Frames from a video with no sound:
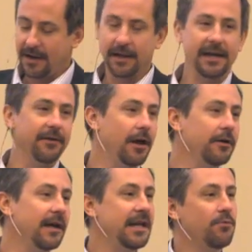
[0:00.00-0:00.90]
I only have
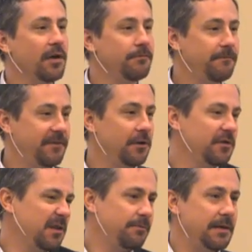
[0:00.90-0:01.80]
181
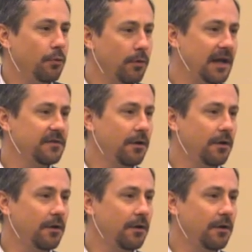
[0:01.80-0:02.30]
fields that people ran